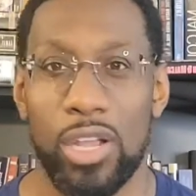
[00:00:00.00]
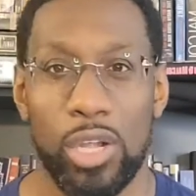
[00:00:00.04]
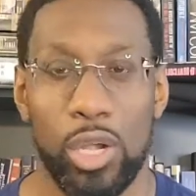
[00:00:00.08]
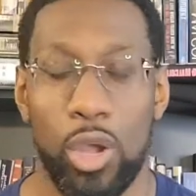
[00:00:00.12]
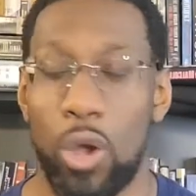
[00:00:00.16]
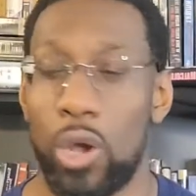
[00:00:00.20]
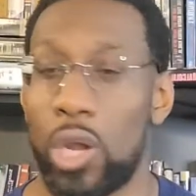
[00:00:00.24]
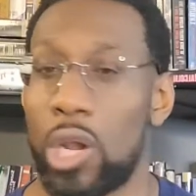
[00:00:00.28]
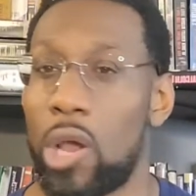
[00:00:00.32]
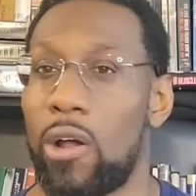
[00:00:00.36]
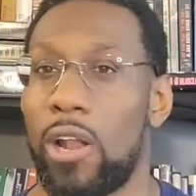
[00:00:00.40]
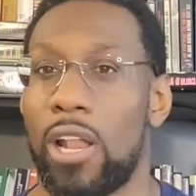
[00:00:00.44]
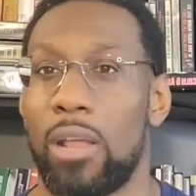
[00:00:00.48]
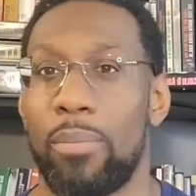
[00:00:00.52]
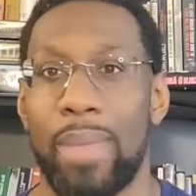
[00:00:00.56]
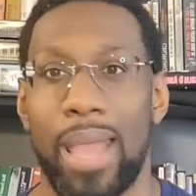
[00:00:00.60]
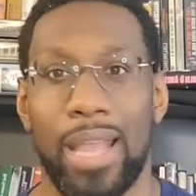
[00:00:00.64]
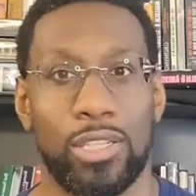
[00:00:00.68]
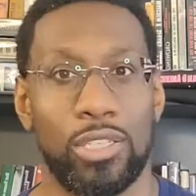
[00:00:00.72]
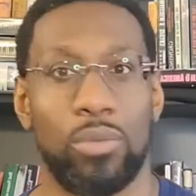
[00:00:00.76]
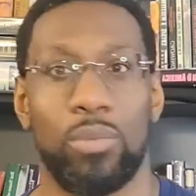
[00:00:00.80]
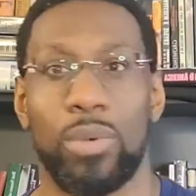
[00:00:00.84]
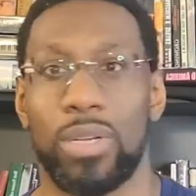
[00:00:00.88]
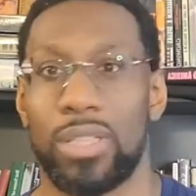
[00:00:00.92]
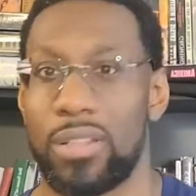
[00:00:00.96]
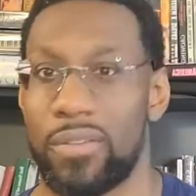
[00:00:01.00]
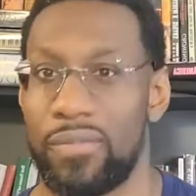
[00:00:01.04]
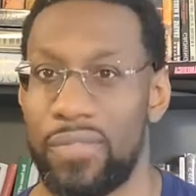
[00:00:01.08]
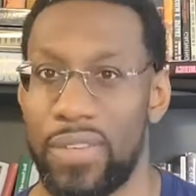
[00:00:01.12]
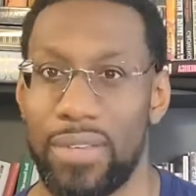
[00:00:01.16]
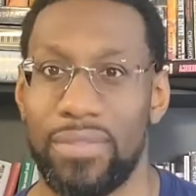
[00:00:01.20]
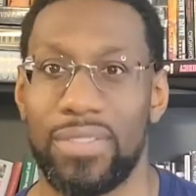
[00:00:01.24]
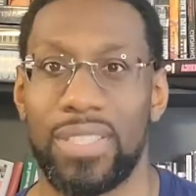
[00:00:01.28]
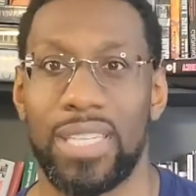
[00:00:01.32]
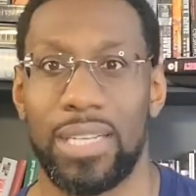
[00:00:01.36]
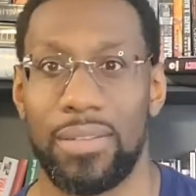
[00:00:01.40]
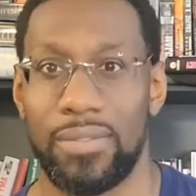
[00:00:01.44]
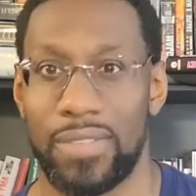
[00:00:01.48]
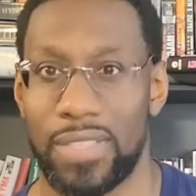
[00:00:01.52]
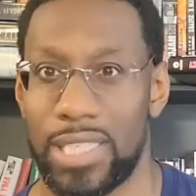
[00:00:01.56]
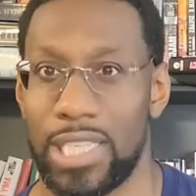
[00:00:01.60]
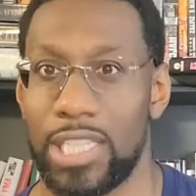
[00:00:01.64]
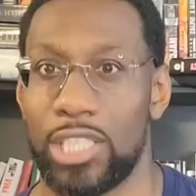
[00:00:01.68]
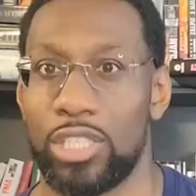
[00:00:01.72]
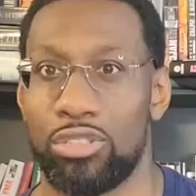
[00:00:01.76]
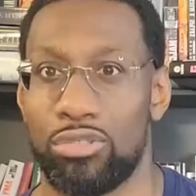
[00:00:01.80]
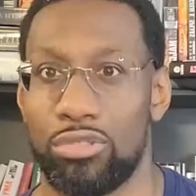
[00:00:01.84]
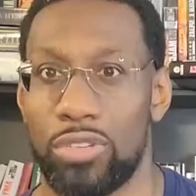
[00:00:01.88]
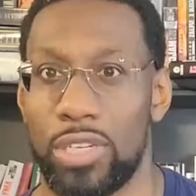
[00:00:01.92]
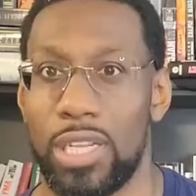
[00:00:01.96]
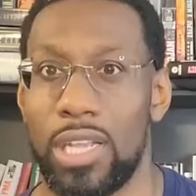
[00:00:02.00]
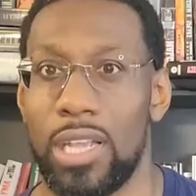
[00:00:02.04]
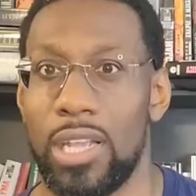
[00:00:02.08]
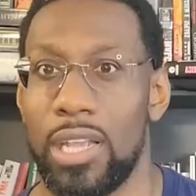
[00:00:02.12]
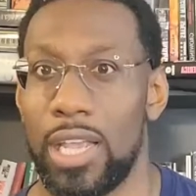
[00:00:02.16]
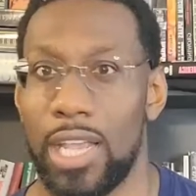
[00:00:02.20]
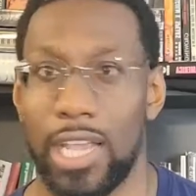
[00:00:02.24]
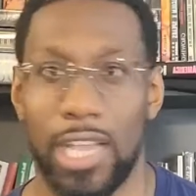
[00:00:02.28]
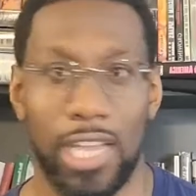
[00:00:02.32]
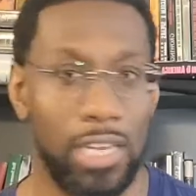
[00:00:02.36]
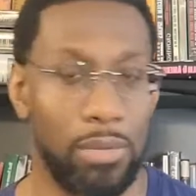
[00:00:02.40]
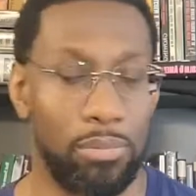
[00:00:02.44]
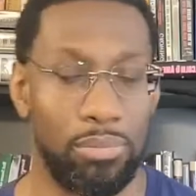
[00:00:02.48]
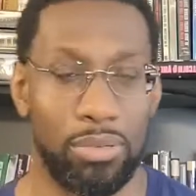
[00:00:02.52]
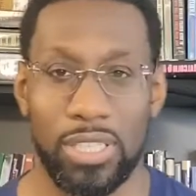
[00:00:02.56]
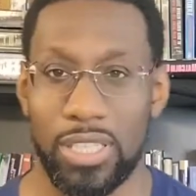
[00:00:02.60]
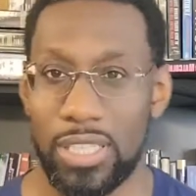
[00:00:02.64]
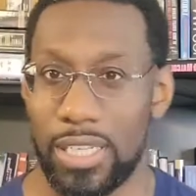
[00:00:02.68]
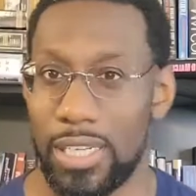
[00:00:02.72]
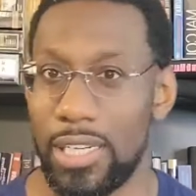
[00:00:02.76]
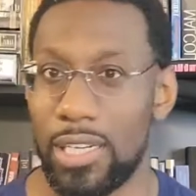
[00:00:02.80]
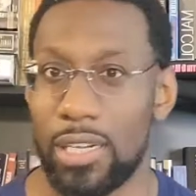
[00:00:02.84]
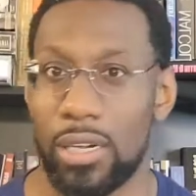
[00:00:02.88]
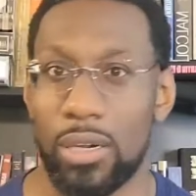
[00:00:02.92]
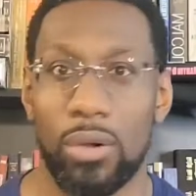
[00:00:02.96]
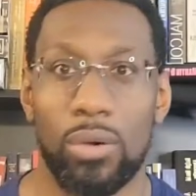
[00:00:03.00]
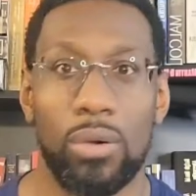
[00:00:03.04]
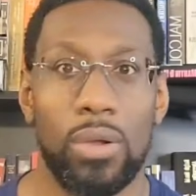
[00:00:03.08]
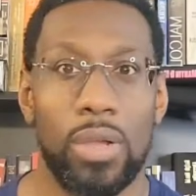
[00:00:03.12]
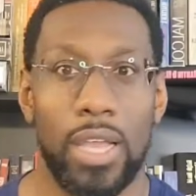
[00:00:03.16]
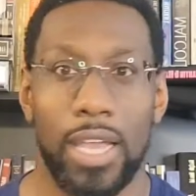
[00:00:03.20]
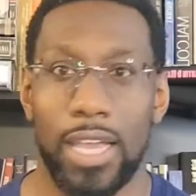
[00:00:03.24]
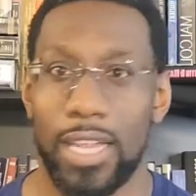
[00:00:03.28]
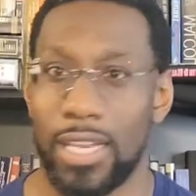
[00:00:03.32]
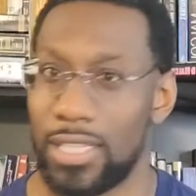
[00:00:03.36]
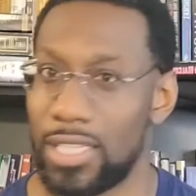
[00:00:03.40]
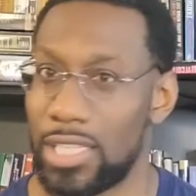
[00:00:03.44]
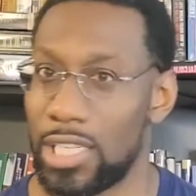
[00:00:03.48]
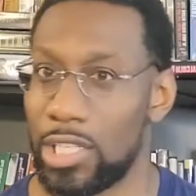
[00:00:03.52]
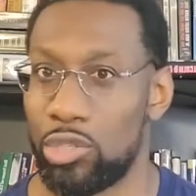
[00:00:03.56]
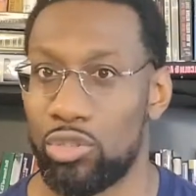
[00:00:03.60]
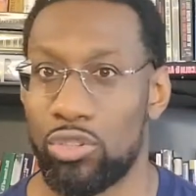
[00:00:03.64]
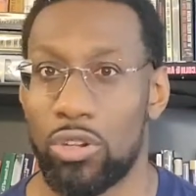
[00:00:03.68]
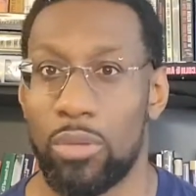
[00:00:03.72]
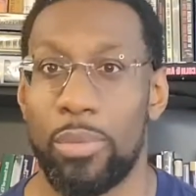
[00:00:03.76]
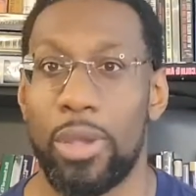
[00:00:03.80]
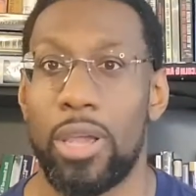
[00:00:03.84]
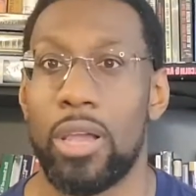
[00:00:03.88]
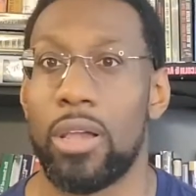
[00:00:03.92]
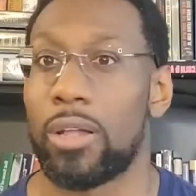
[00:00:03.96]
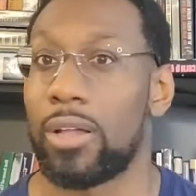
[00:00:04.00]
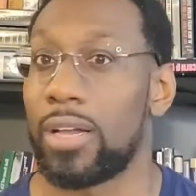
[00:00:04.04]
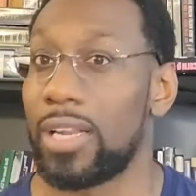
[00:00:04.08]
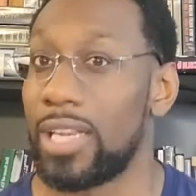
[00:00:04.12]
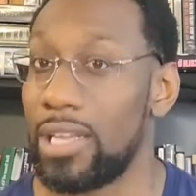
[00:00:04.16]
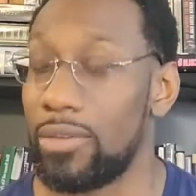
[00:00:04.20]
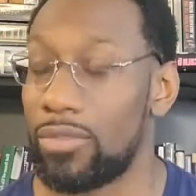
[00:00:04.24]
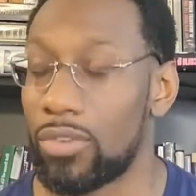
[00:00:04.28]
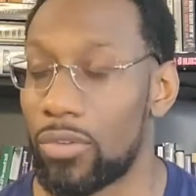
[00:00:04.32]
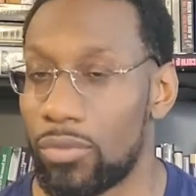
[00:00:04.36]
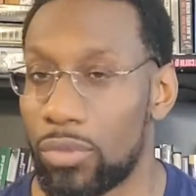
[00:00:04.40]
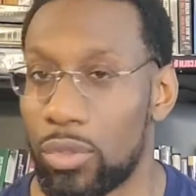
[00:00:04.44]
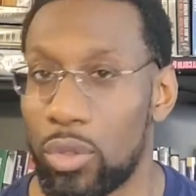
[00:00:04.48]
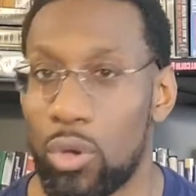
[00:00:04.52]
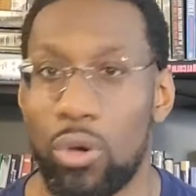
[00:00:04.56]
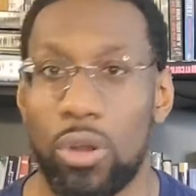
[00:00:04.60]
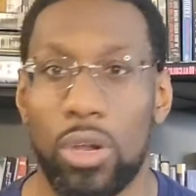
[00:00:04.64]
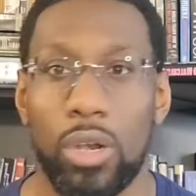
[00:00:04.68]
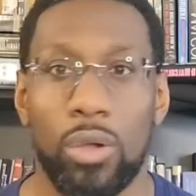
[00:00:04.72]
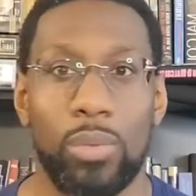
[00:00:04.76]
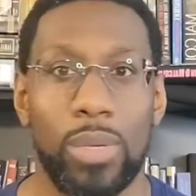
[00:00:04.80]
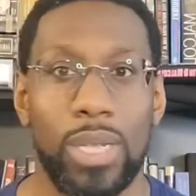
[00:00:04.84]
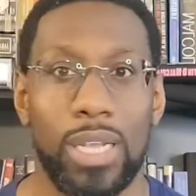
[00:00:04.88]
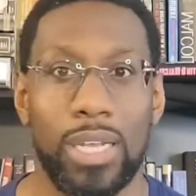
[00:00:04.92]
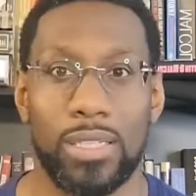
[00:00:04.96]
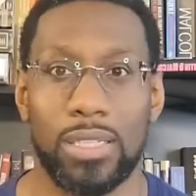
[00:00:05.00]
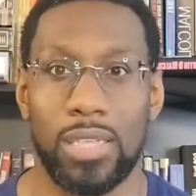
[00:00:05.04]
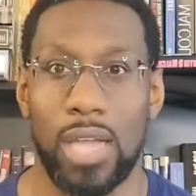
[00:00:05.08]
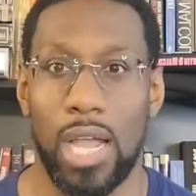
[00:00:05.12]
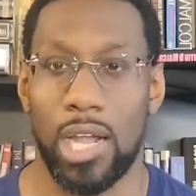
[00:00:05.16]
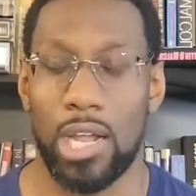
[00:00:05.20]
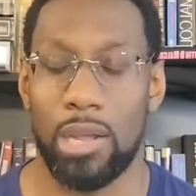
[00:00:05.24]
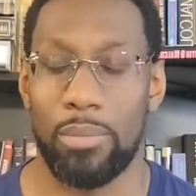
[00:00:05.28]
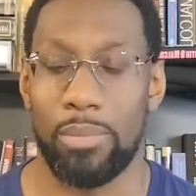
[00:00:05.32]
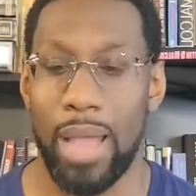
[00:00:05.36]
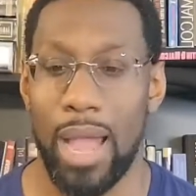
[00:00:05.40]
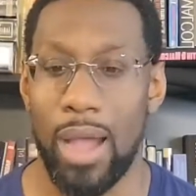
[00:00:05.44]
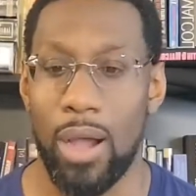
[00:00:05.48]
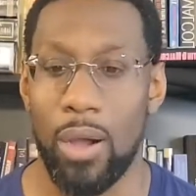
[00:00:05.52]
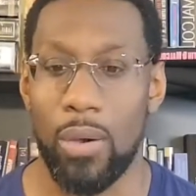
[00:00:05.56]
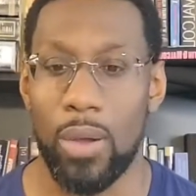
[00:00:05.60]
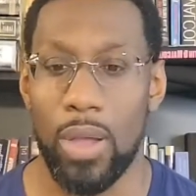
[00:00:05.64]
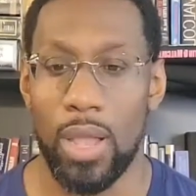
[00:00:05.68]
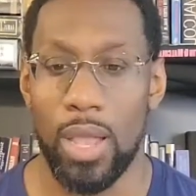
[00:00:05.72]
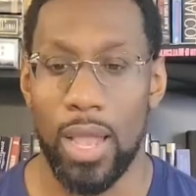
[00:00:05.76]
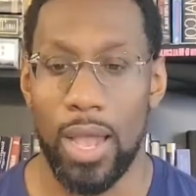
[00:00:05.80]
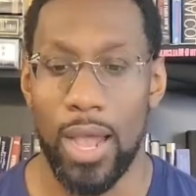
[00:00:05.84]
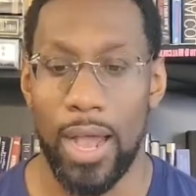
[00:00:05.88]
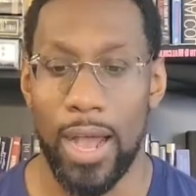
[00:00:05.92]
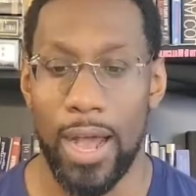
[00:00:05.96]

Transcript: Going all the way back to the 15th century in Brazil, in Central America, and even Florida. We could talk about